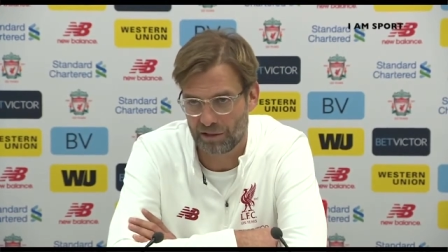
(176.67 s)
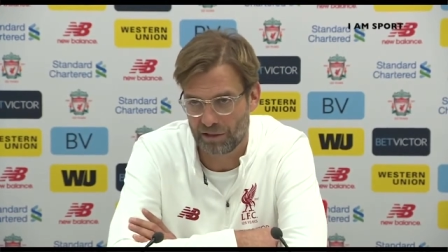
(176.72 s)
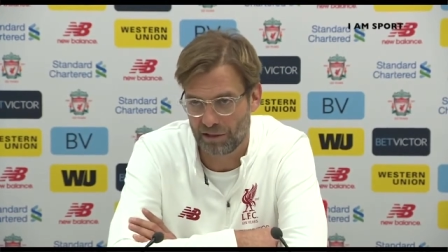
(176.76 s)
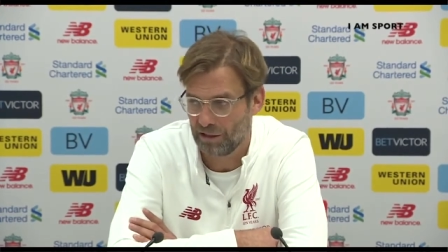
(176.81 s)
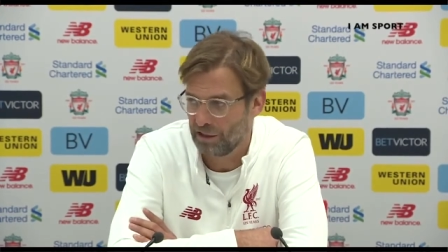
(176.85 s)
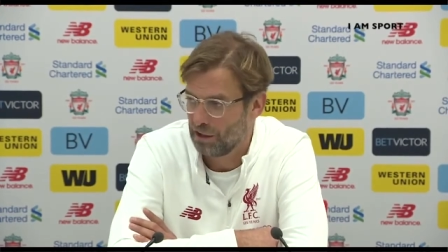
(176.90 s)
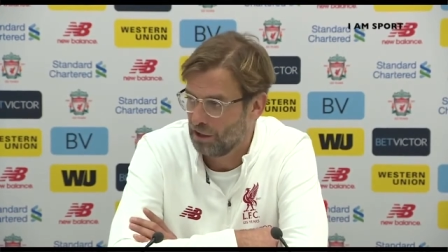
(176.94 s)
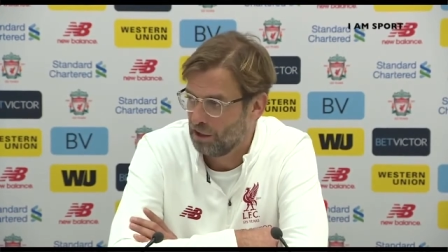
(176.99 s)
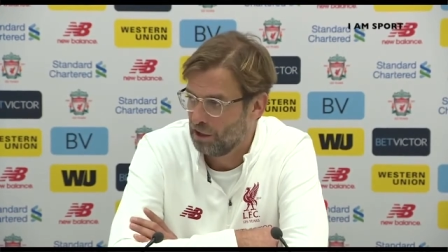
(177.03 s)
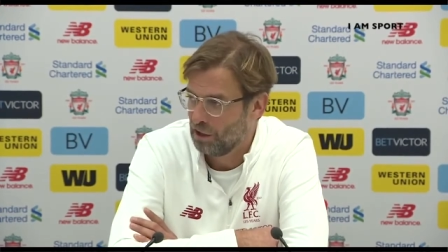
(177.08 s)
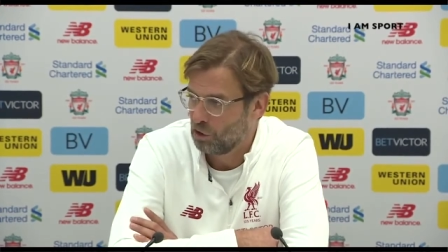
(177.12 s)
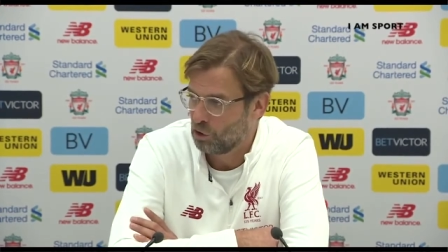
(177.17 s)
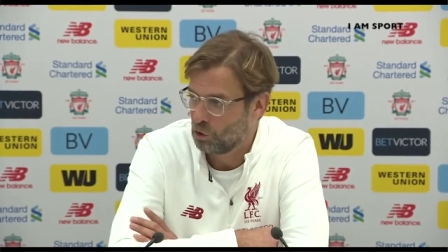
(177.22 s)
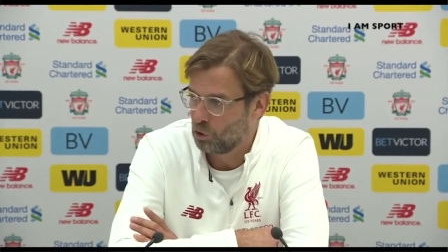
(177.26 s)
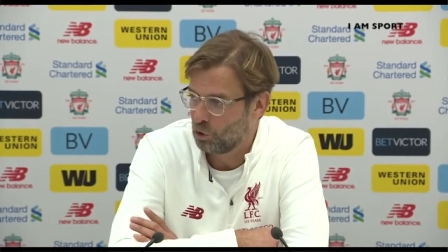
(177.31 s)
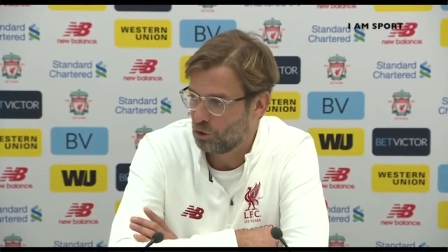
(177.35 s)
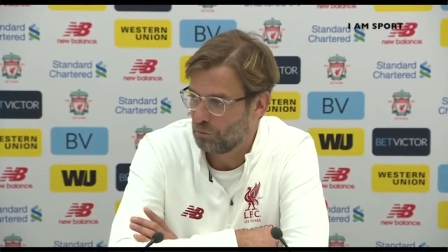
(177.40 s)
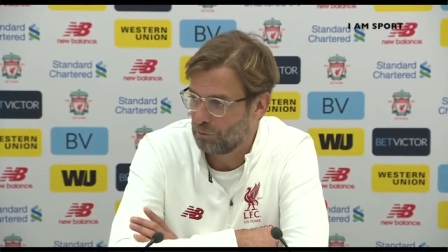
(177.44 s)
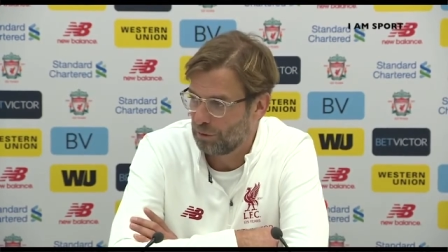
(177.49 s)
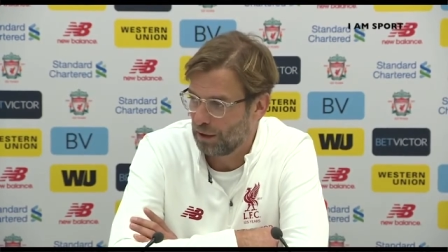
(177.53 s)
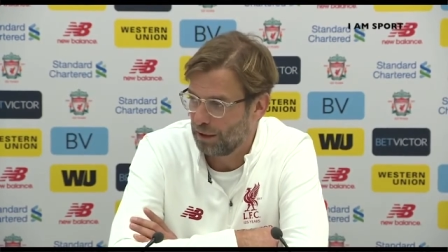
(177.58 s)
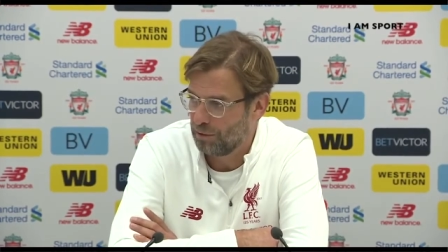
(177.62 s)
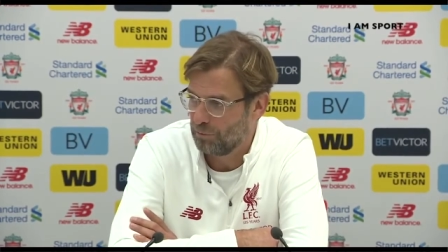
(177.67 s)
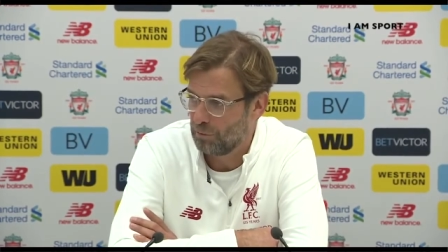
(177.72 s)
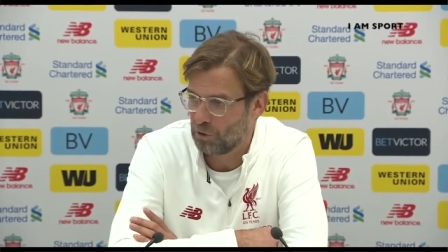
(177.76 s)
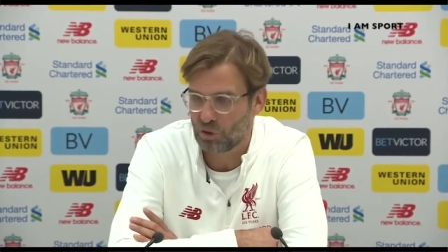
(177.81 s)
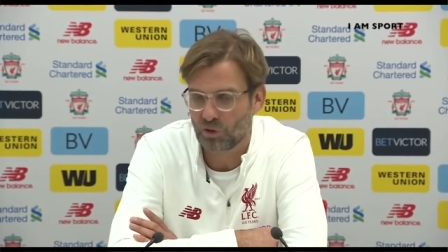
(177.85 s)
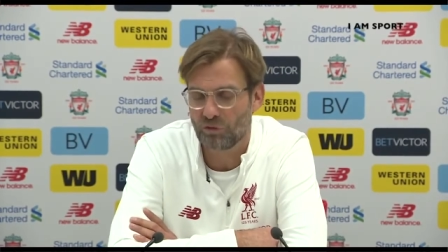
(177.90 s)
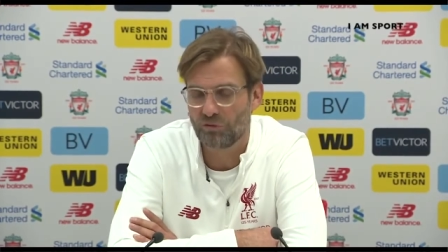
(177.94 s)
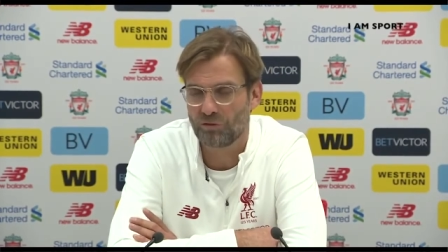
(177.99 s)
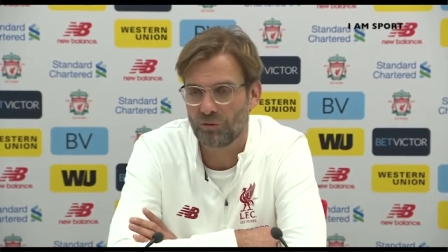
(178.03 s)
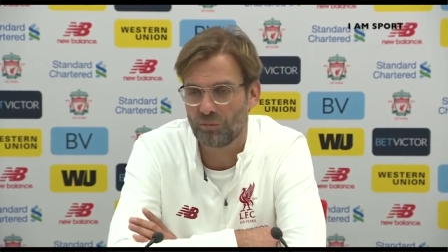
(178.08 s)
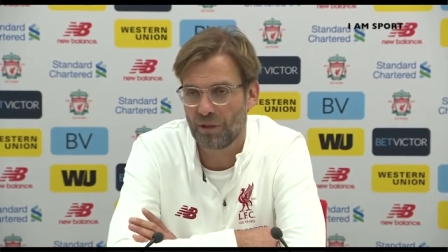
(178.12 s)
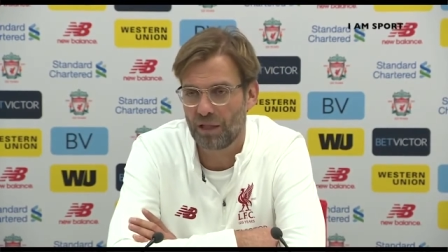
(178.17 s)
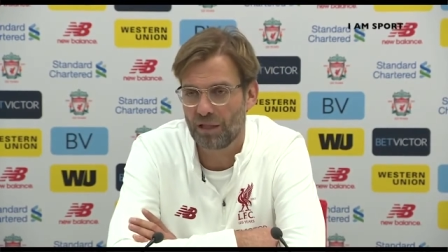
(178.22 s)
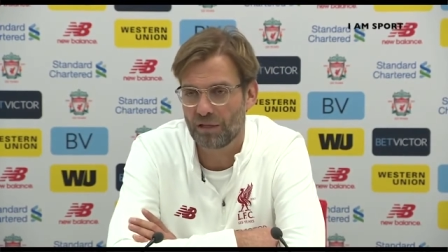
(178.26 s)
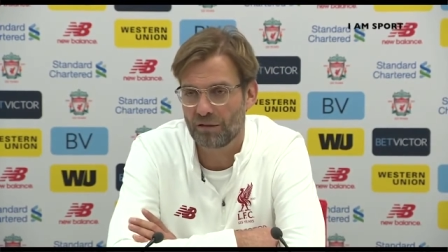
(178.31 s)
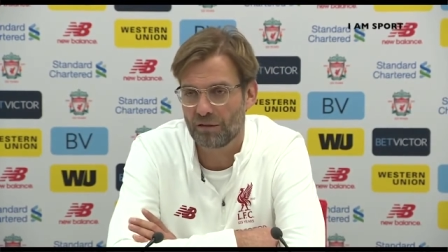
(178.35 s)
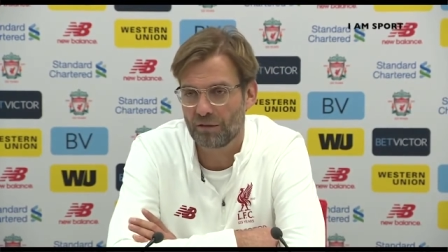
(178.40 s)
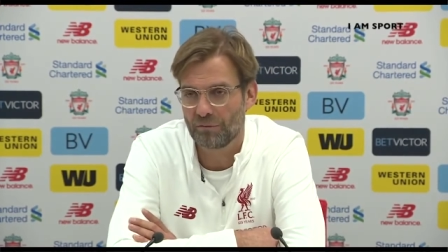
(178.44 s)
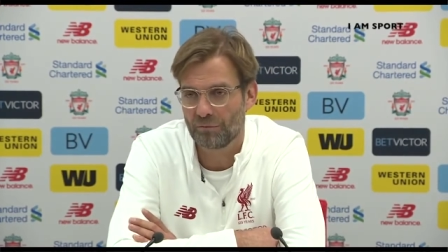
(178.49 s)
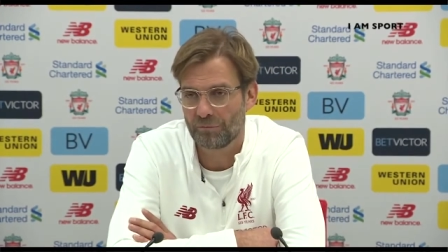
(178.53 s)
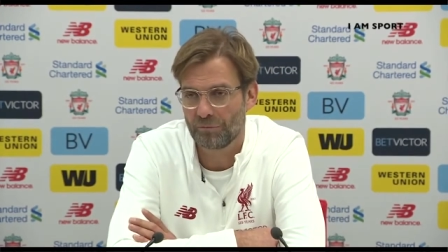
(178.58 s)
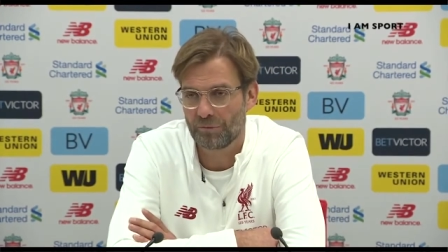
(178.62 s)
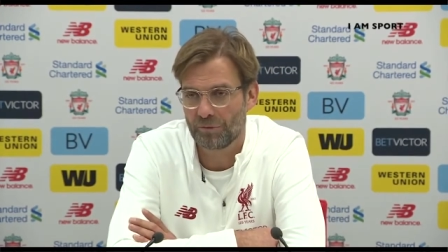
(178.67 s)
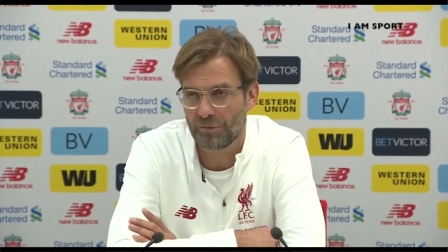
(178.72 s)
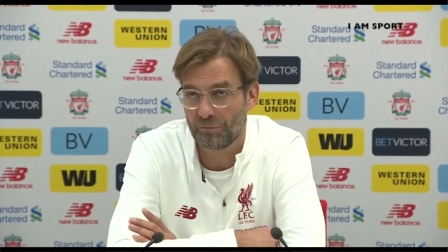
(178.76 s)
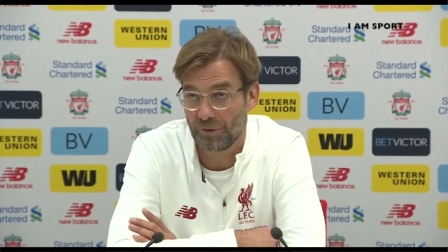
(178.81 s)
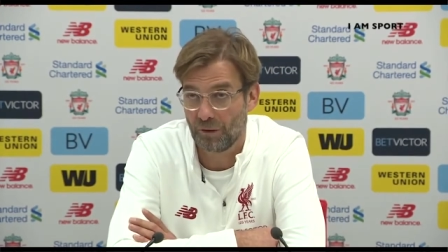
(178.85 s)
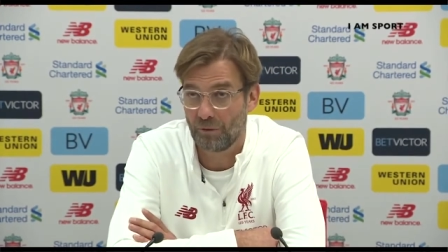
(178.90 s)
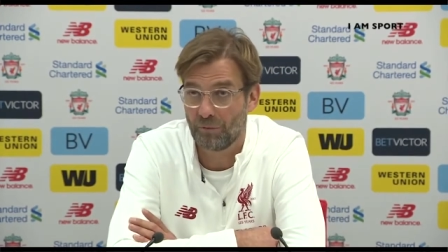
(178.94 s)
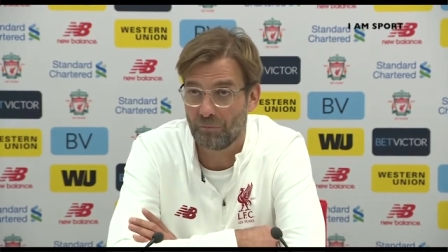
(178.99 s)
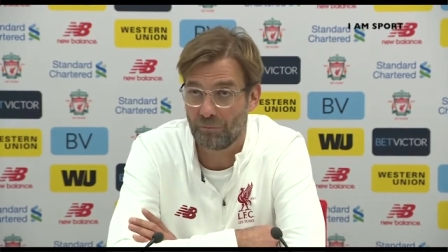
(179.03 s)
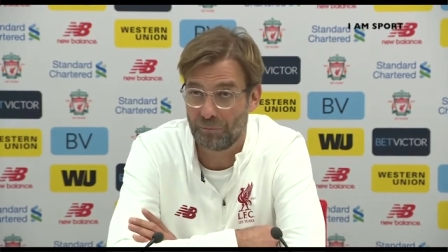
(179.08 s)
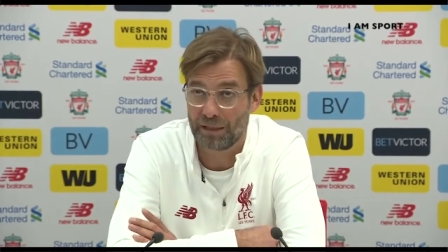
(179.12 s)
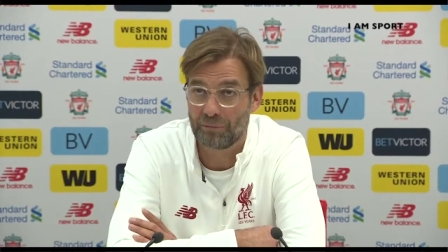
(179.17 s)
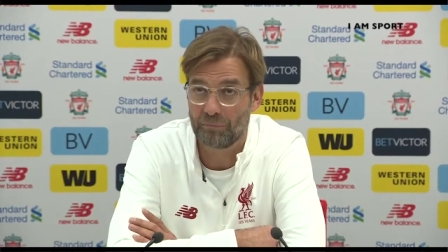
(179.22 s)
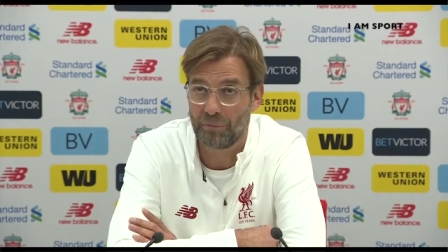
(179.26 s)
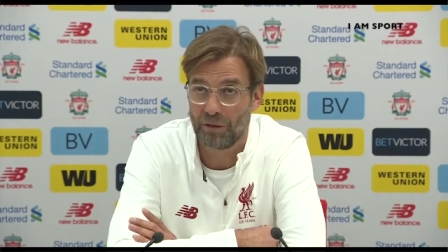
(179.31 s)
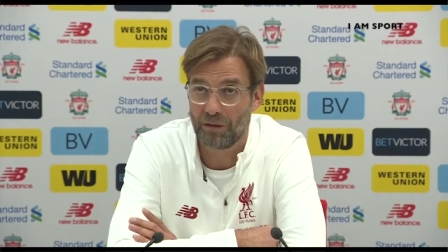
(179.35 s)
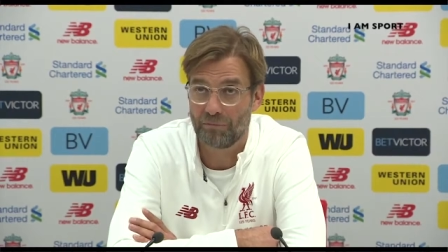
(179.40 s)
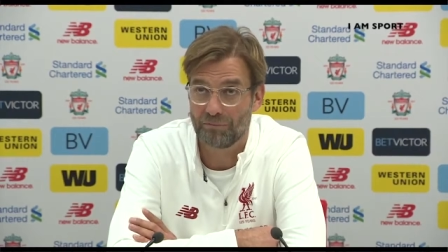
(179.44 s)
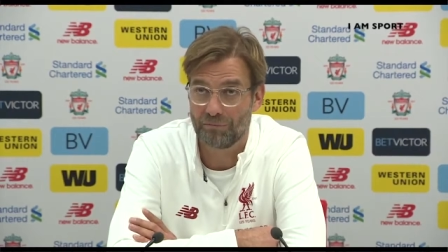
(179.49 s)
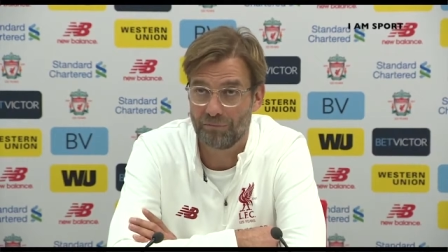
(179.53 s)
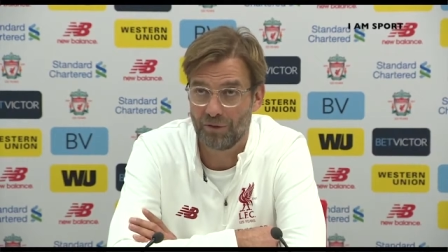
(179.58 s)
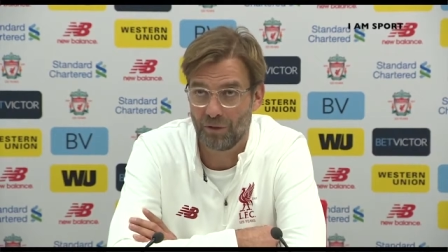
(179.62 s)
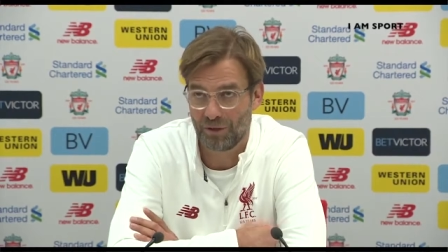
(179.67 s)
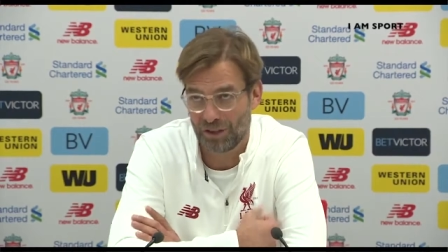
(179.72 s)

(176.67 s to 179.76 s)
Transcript: And he couldn't play most of the part, no, big part.